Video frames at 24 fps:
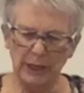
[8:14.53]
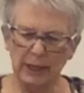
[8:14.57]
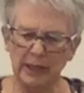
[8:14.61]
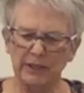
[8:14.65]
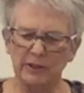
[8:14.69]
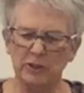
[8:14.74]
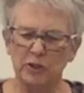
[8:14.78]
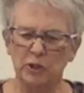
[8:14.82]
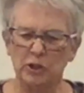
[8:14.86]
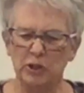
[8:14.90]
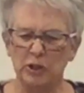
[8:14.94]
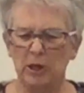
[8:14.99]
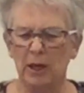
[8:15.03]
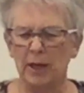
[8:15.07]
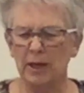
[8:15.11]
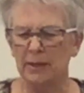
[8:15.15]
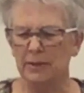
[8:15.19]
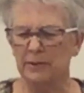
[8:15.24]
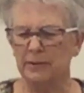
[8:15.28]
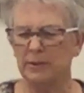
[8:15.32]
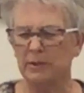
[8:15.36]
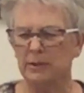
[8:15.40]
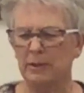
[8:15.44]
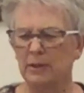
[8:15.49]
we had
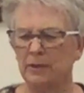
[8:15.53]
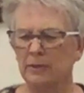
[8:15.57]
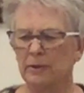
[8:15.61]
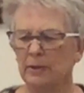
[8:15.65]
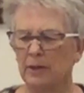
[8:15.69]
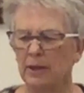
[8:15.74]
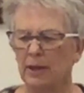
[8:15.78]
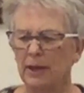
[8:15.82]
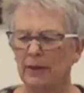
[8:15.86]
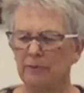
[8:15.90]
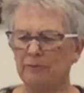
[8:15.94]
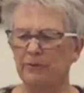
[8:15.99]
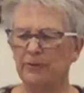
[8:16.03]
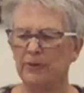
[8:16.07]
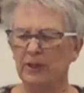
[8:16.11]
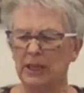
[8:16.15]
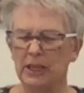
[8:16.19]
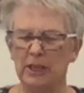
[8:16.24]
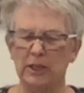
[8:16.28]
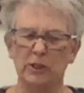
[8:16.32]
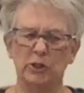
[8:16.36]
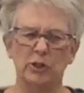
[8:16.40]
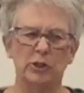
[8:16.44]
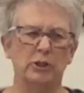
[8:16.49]
just
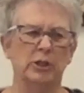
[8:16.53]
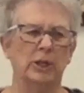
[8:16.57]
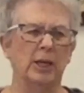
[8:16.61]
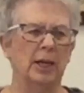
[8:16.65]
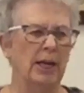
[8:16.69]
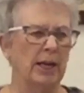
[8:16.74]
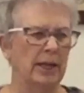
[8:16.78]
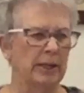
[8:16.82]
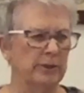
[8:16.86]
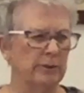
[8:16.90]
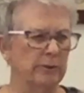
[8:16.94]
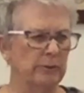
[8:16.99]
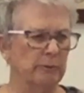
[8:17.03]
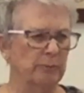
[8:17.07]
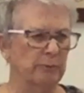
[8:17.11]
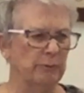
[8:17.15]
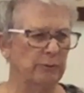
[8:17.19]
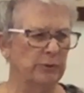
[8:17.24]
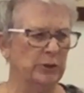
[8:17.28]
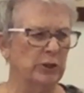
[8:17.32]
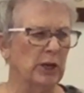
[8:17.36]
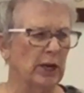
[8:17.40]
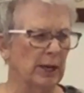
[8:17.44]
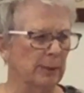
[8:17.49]
finished at
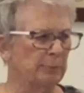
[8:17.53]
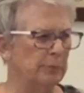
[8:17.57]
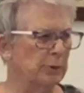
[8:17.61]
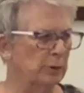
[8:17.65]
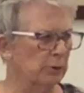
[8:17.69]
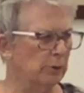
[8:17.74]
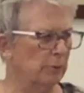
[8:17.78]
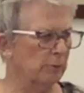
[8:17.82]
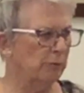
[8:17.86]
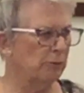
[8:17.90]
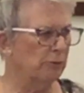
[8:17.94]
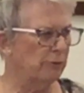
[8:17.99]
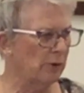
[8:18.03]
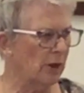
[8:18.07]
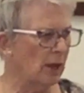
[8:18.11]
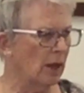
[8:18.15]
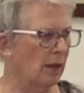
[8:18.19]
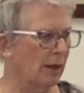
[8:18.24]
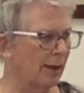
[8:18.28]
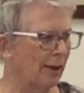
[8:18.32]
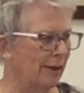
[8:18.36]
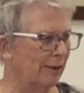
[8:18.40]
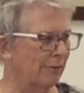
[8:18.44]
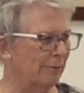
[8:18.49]
chapter
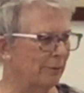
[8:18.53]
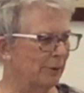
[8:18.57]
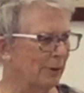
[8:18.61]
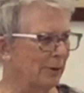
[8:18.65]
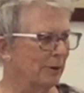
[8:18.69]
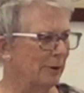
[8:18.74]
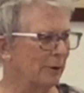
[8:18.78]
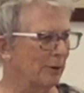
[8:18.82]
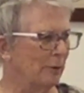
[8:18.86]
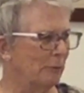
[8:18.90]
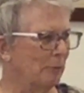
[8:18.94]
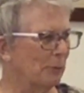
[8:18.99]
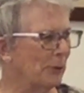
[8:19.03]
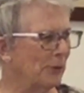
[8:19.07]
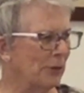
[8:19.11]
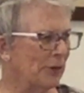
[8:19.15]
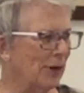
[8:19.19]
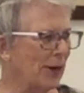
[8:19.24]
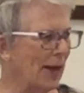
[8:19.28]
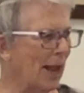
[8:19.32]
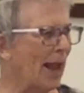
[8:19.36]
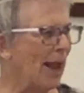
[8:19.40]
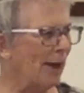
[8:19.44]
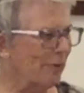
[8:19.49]
5 with
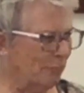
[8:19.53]
an